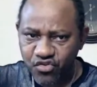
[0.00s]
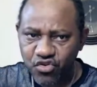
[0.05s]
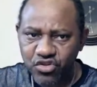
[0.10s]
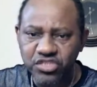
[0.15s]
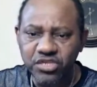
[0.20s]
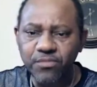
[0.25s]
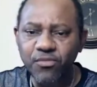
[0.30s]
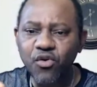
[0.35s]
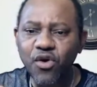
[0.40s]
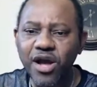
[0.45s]
So
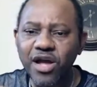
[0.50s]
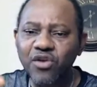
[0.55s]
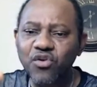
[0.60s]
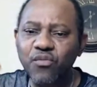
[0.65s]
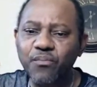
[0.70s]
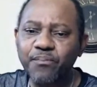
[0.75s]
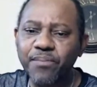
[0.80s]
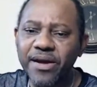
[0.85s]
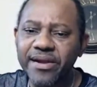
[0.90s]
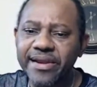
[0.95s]
I want to look
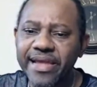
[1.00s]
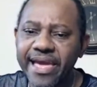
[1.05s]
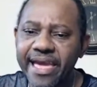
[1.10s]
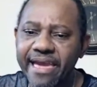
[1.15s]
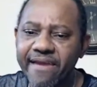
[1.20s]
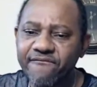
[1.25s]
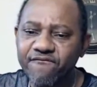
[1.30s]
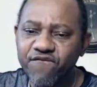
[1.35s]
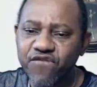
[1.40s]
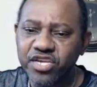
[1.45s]
upon
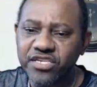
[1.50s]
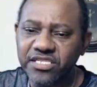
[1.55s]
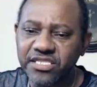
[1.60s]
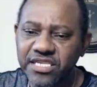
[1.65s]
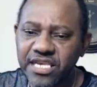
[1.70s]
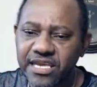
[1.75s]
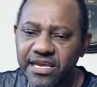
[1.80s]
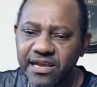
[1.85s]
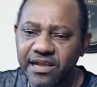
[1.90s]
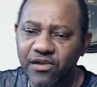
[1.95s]
every
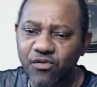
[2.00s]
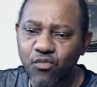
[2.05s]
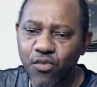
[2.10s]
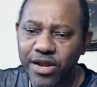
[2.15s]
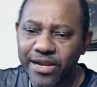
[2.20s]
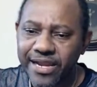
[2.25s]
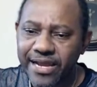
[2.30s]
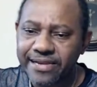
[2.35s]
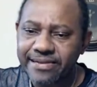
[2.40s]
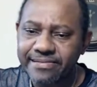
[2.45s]
single one
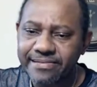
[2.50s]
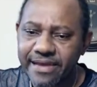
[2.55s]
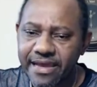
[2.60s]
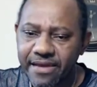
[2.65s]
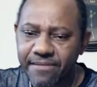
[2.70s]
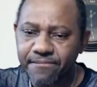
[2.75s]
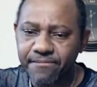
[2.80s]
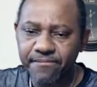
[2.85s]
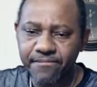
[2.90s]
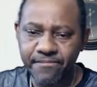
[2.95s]
of
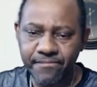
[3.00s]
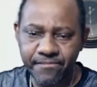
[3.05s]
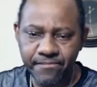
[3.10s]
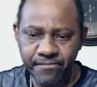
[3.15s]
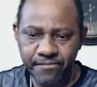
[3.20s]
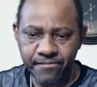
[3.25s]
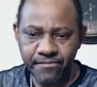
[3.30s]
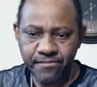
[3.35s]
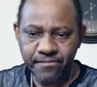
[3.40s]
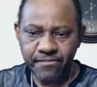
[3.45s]
them.
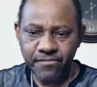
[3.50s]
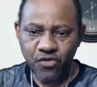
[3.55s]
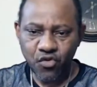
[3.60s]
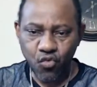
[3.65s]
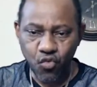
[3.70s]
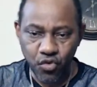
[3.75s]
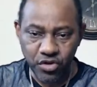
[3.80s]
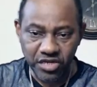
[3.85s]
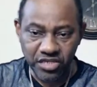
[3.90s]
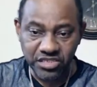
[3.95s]

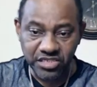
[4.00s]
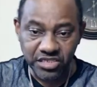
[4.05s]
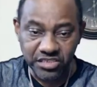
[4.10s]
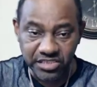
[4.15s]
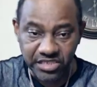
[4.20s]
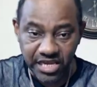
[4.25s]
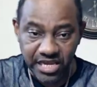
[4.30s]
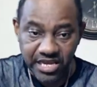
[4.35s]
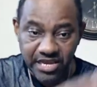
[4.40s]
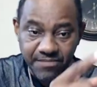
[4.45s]
Only to
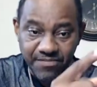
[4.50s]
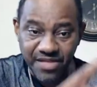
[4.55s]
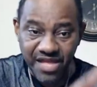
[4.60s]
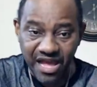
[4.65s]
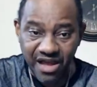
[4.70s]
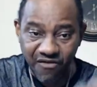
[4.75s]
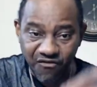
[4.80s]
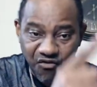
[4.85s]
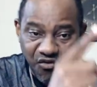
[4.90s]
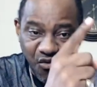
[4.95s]
say him now
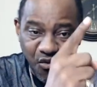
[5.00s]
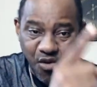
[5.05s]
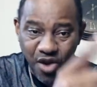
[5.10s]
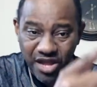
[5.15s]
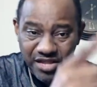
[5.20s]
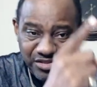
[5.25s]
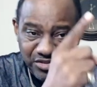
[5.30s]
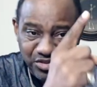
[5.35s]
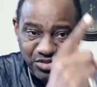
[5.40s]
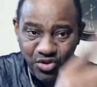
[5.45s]

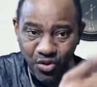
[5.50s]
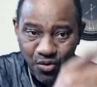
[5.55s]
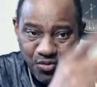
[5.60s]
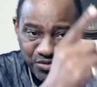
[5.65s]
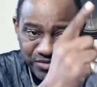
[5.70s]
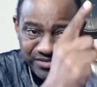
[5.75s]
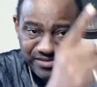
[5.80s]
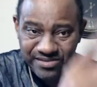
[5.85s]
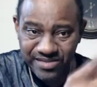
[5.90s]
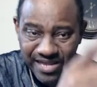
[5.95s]

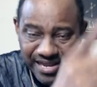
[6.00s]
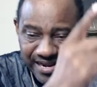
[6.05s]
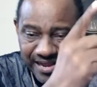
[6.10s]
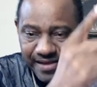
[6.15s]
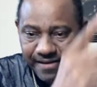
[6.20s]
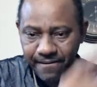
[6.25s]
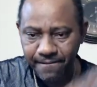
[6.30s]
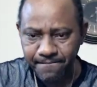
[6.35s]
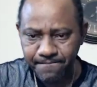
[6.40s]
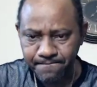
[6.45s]
$1,000.
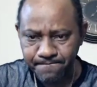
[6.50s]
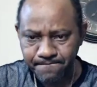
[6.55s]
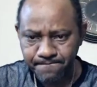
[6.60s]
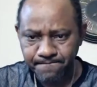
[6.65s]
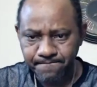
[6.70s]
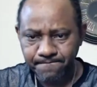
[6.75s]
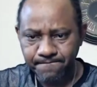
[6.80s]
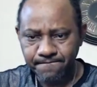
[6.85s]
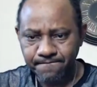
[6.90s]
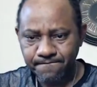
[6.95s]

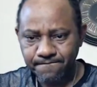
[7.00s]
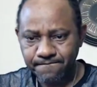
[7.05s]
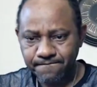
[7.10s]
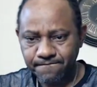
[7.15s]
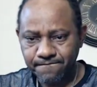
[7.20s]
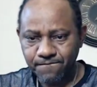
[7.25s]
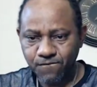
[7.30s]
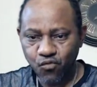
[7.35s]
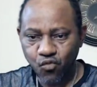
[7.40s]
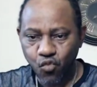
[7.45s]

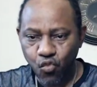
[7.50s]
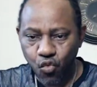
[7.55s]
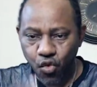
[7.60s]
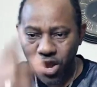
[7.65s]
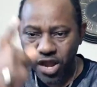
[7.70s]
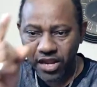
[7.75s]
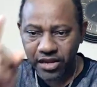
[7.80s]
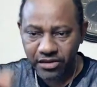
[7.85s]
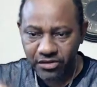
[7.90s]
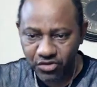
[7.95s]

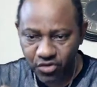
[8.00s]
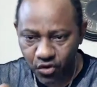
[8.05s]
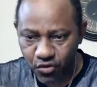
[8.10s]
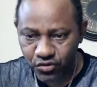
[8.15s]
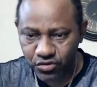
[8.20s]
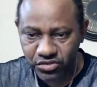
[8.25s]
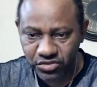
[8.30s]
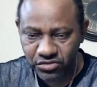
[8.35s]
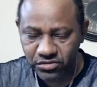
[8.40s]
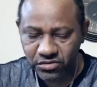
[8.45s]

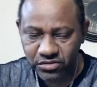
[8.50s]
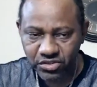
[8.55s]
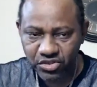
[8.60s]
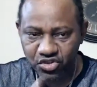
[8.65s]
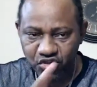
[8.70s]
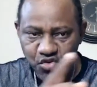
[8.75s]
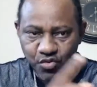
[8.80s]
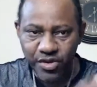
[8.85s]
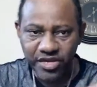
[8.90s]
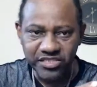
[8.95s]
$1,000
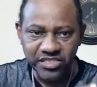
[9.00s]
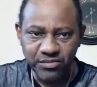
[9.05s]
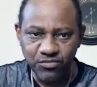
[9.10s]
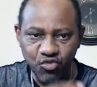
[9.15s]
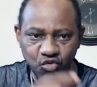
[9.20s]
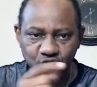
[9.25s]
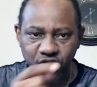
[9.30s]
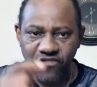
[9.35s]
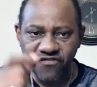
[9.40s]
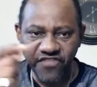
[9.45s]
US him
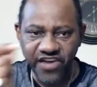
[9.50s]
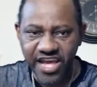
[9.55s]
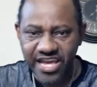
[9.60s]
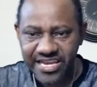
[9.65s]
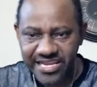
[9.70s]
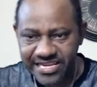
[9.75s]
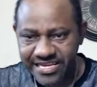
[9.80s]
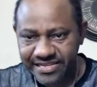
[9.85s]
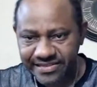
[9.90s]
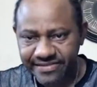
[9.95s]
couldn't
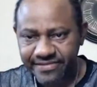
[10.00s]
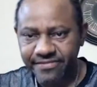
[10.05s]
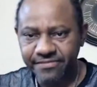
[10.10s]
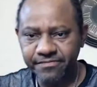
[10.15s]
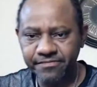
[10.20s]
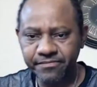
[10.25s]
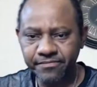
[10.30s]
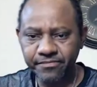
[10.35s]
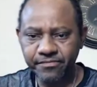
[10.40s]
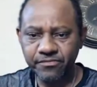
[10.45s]
find it
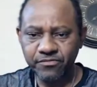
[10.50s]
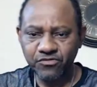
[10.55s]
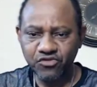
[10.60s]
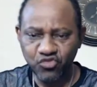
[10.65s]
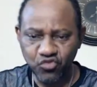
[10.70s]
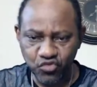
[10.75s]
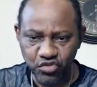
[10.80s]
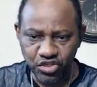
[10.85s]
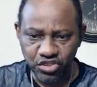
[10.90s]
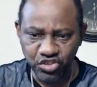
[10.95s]

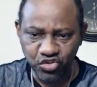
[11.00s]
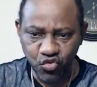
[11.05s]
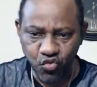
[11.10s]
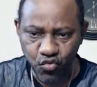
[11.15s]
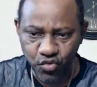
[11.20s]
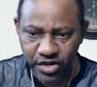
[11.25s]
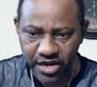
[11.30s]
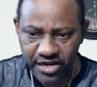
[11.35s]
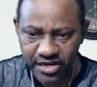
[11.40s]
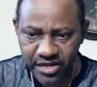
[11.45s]
through the
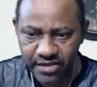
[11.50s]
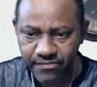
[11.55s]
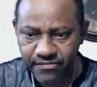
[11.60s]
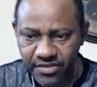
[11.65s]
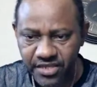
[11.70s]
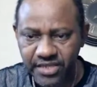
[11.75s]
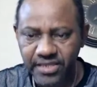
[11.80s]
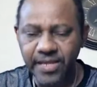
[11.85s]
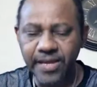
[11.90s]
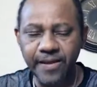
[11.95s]
school and them
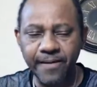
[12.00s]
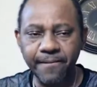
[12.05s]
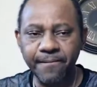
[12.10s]
thing there.